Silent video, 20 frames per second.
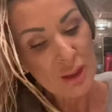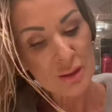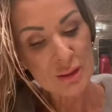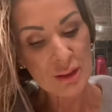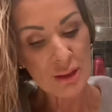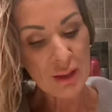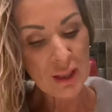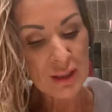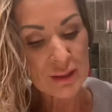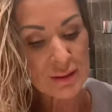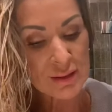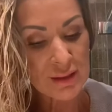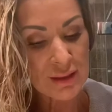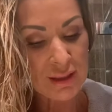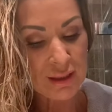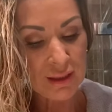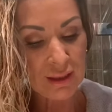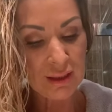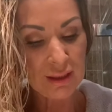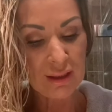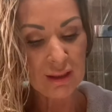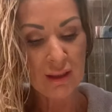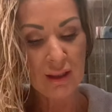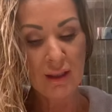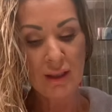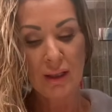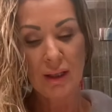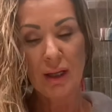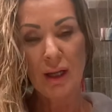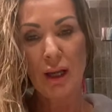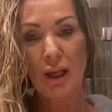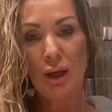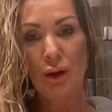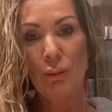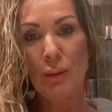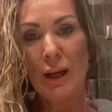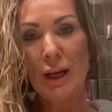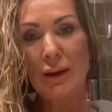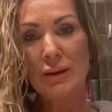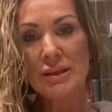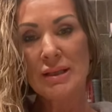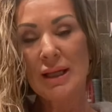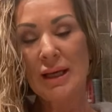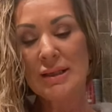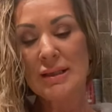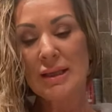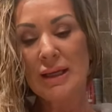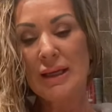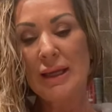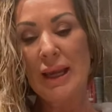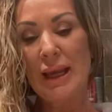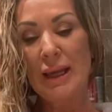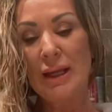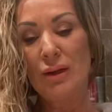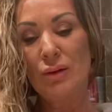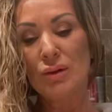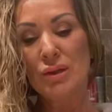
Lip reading: So that's the colorwow, so that's the kale.